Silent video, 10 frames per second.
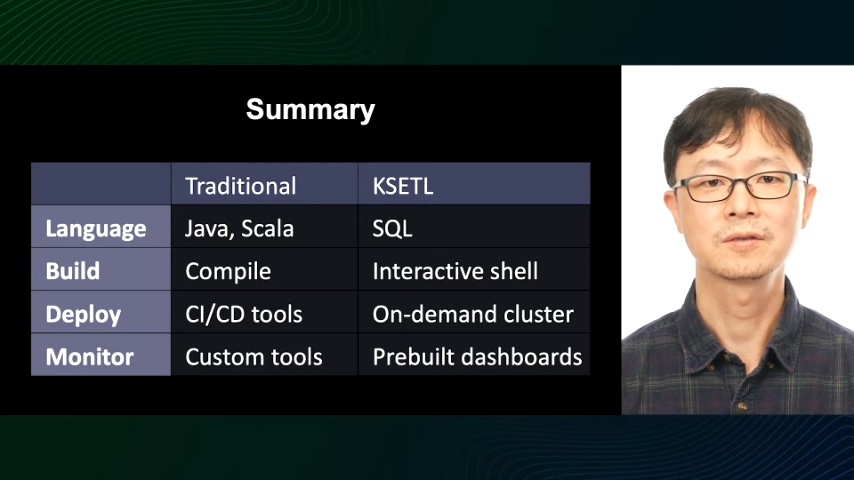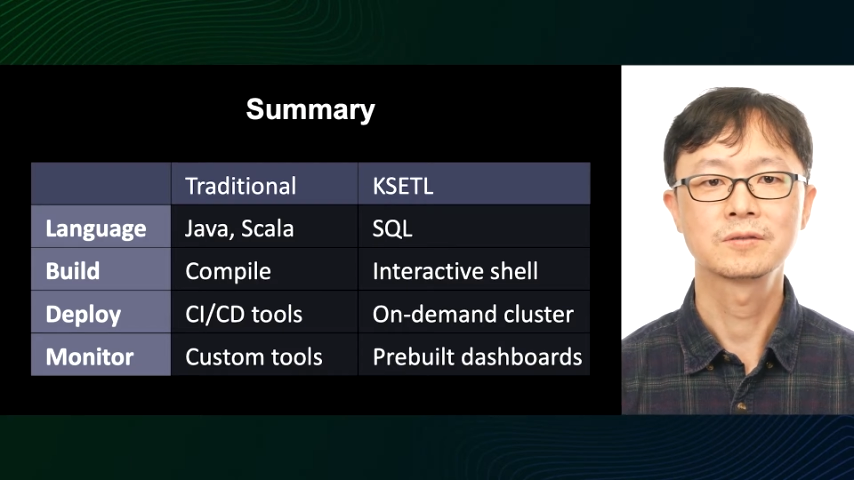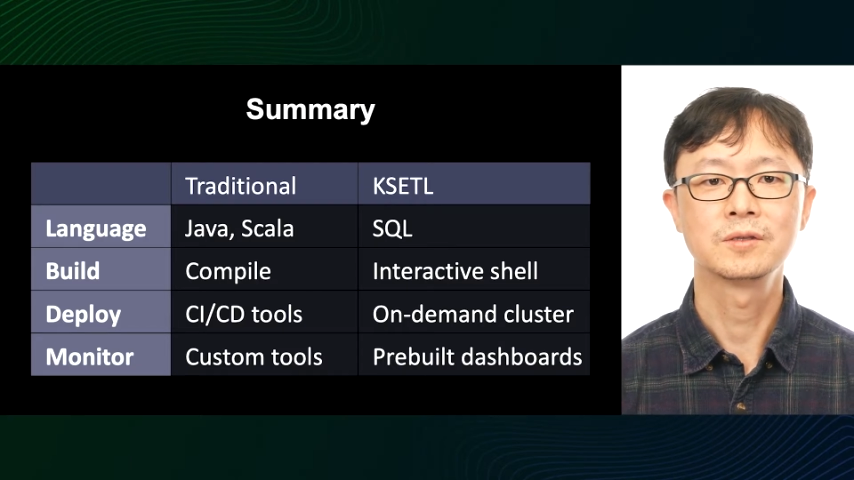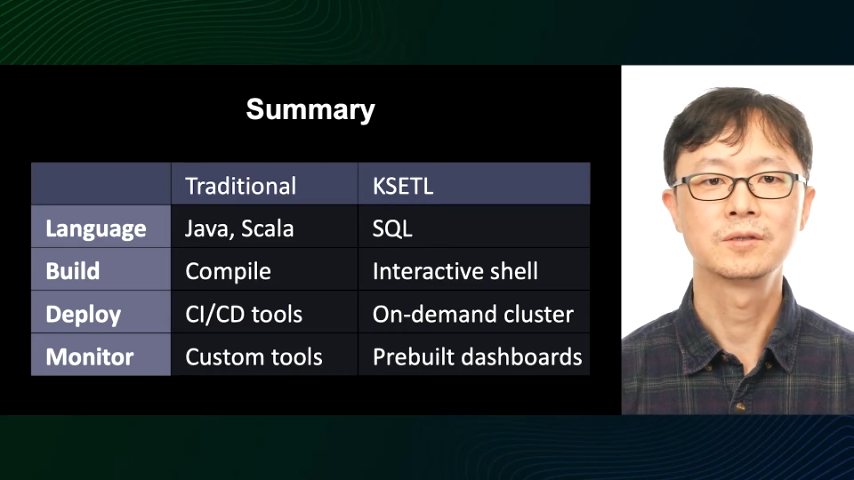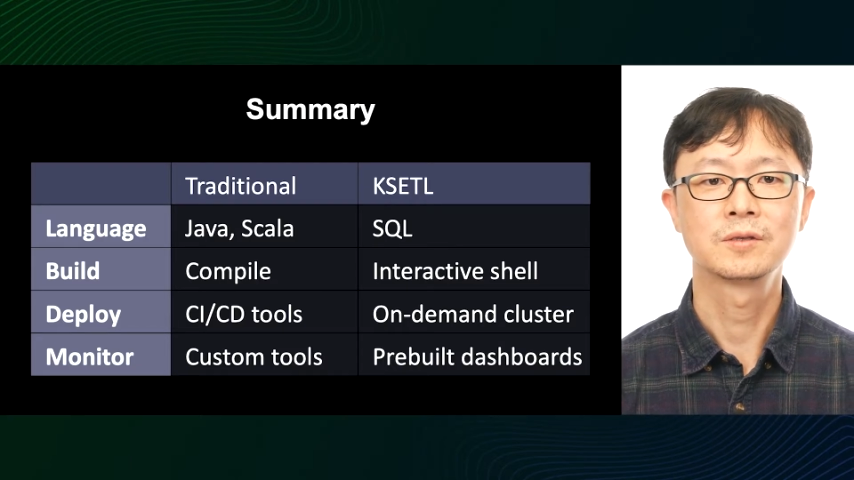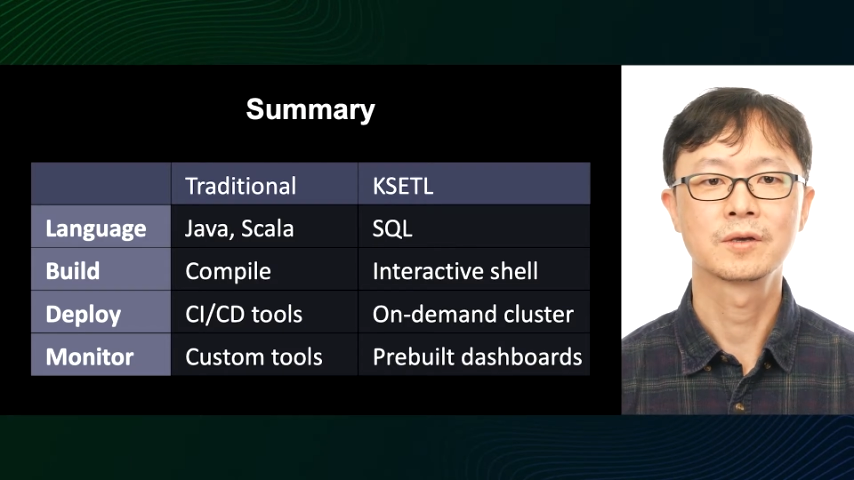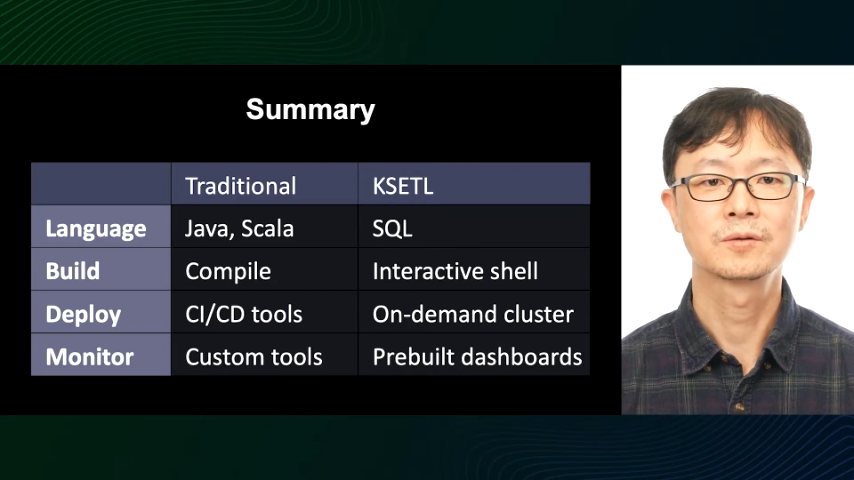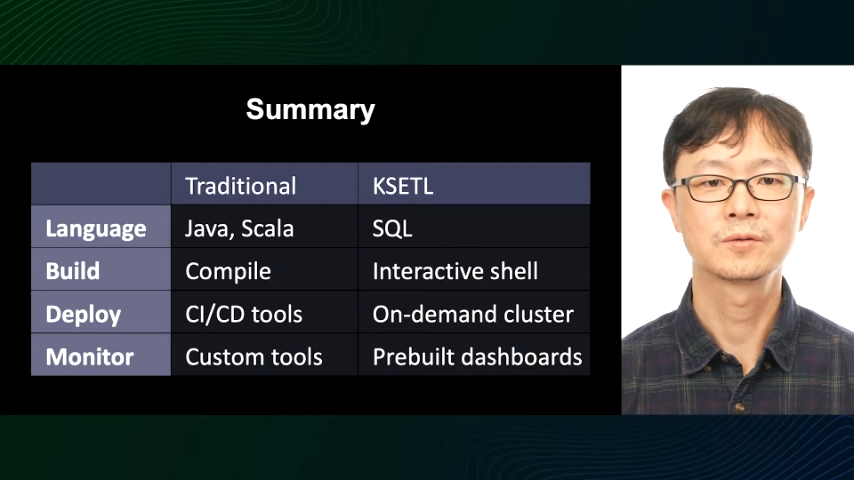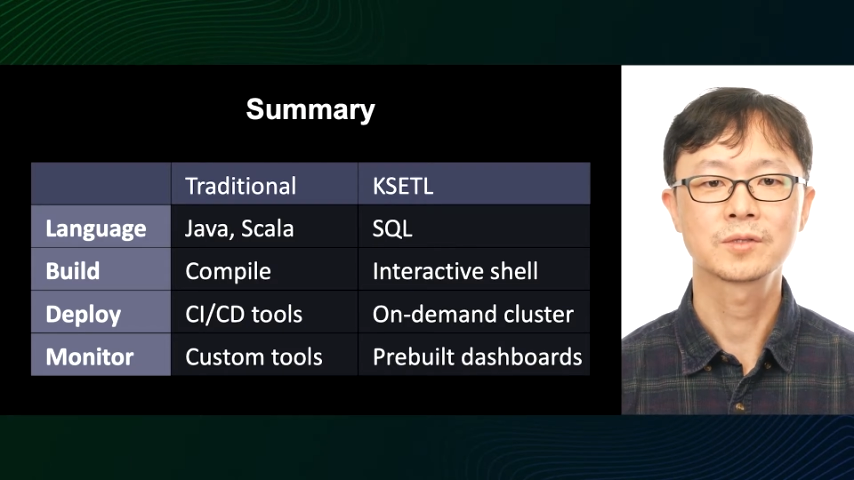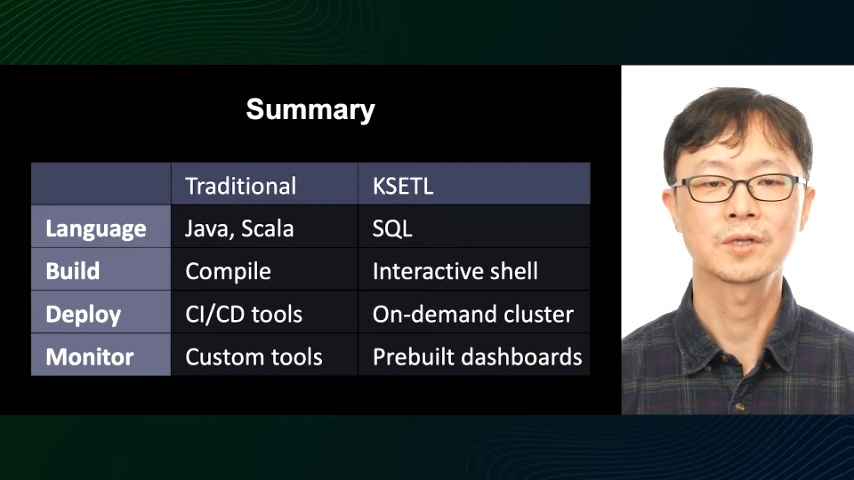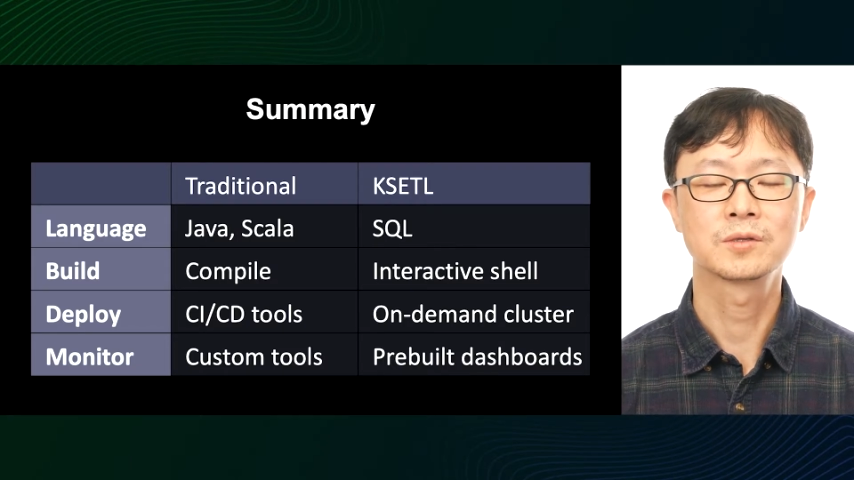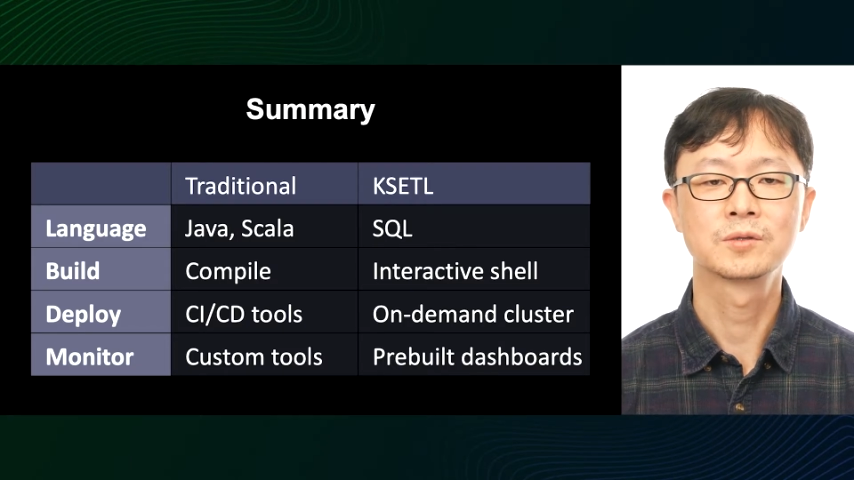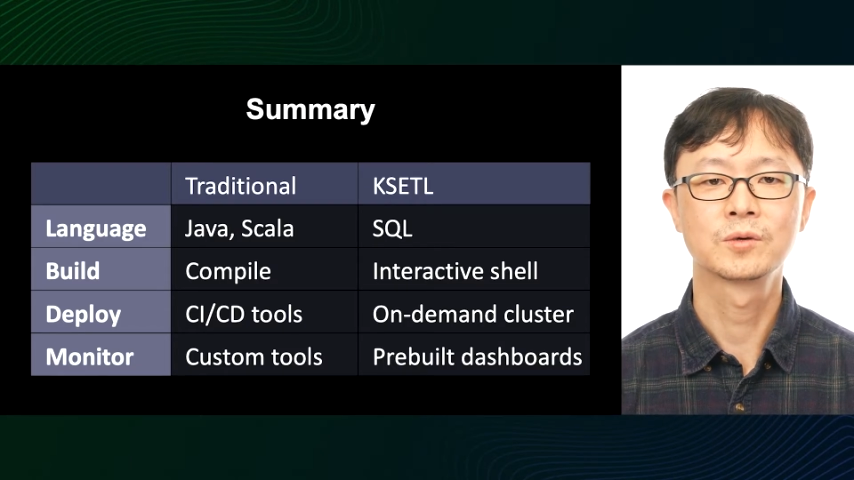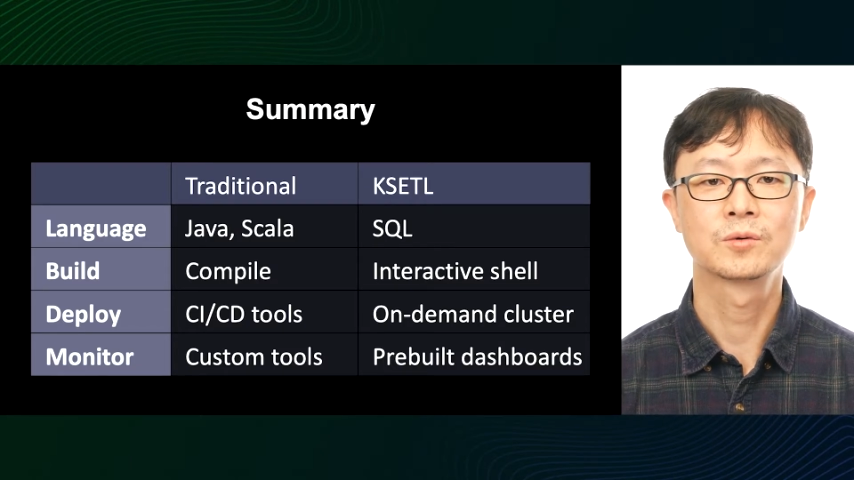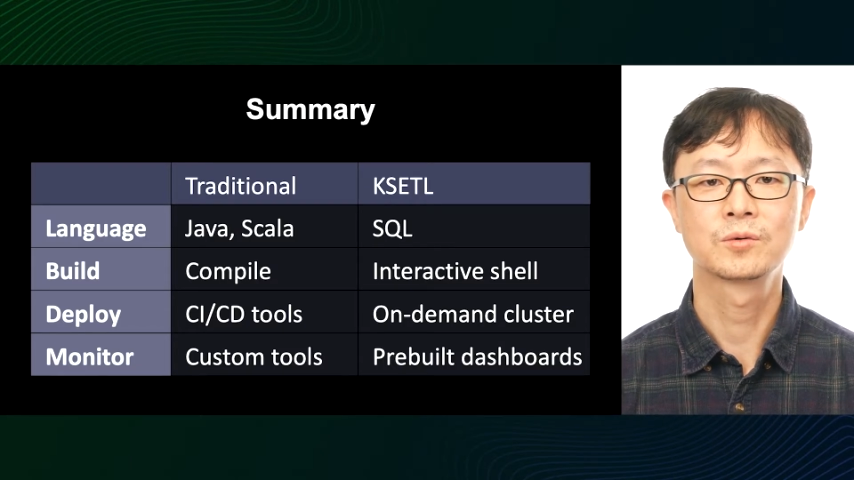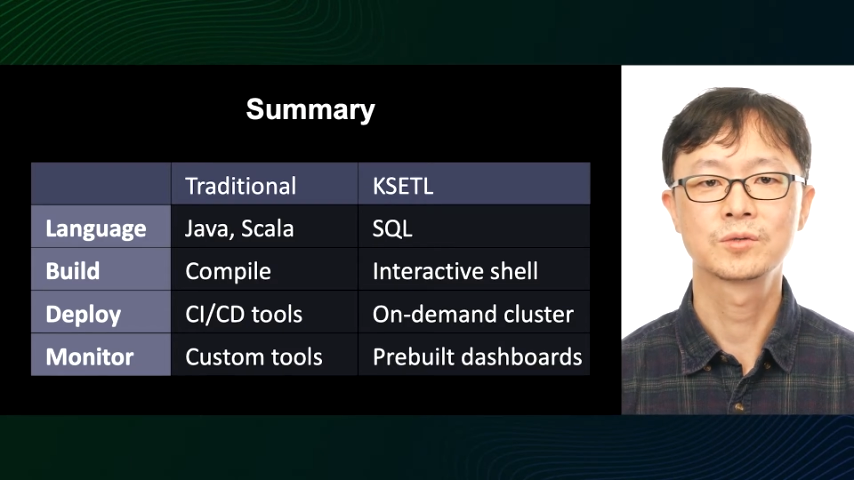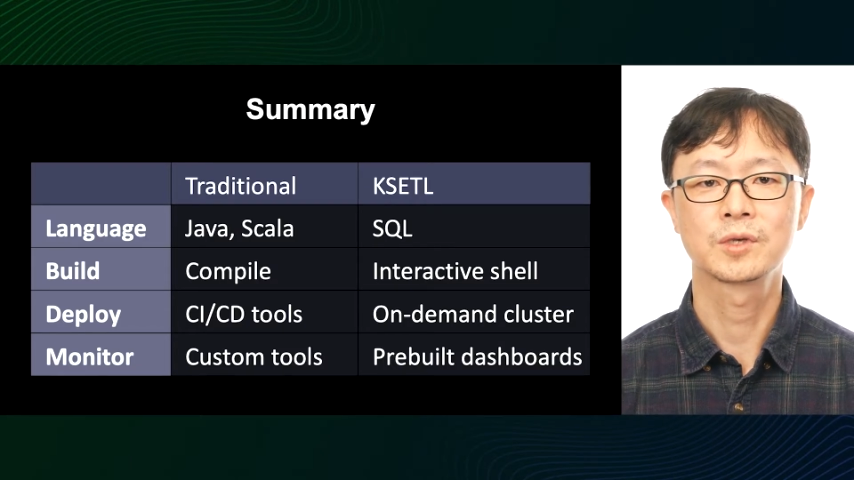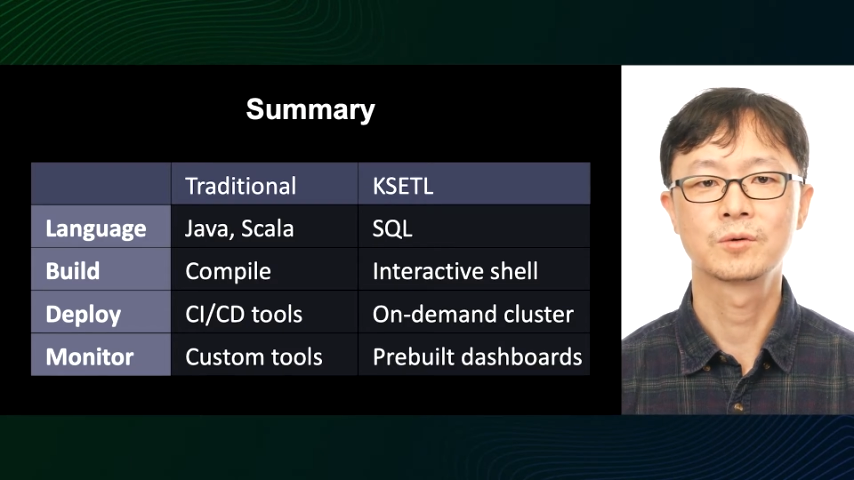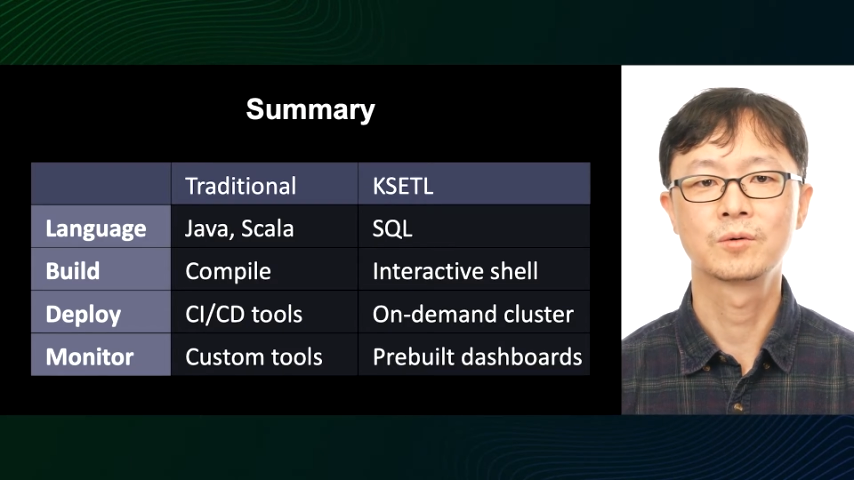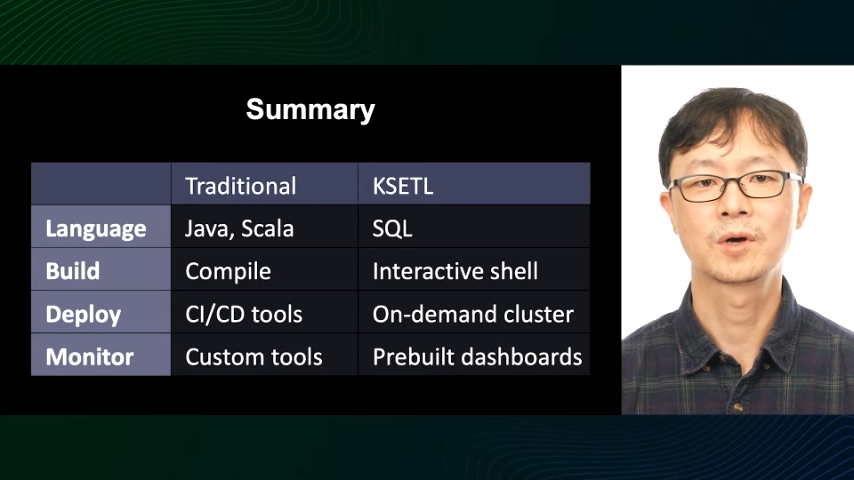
has the pre-built